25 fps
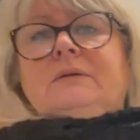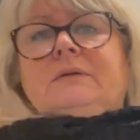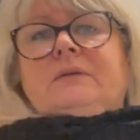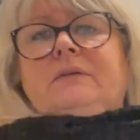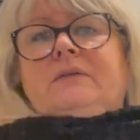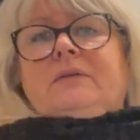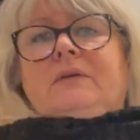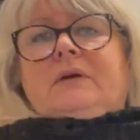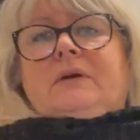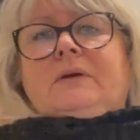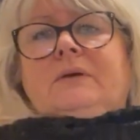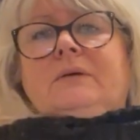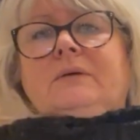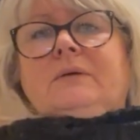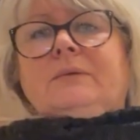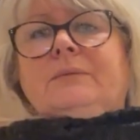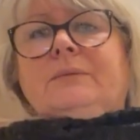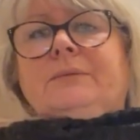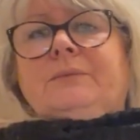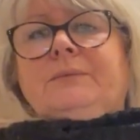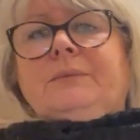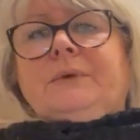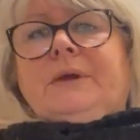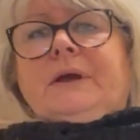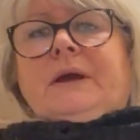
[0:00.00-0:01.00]
So
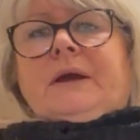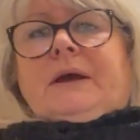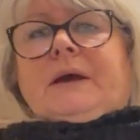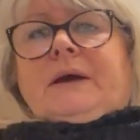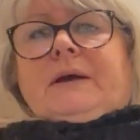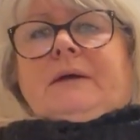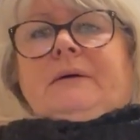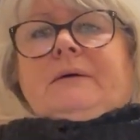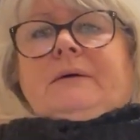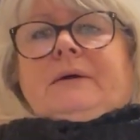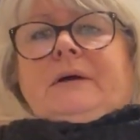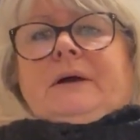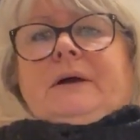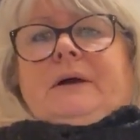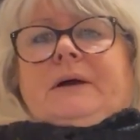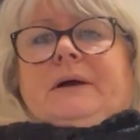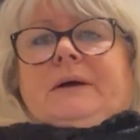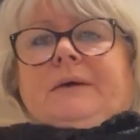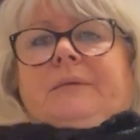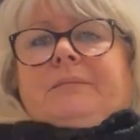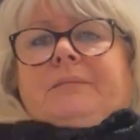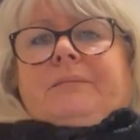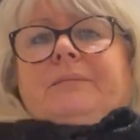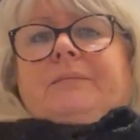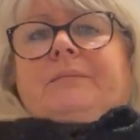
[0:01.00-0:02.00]
yeah,
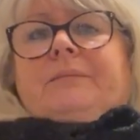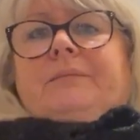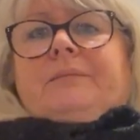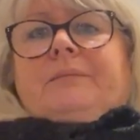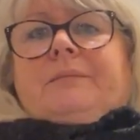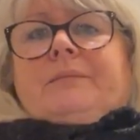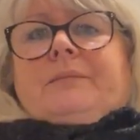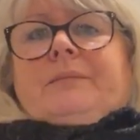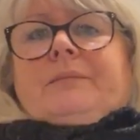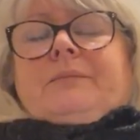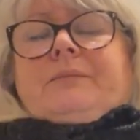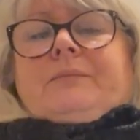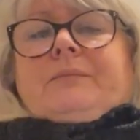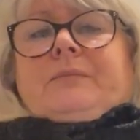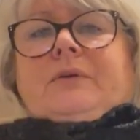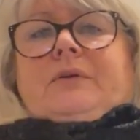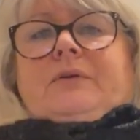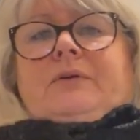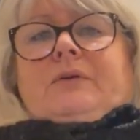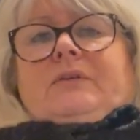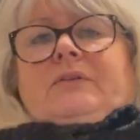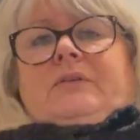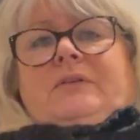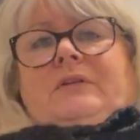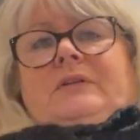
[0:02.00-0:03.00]
you
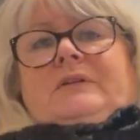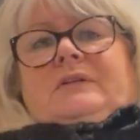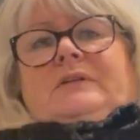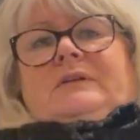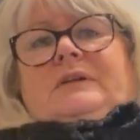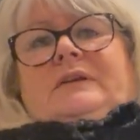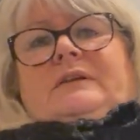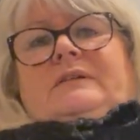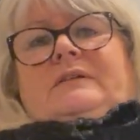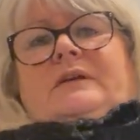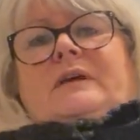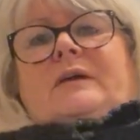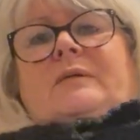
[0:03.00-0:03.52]
can see the detail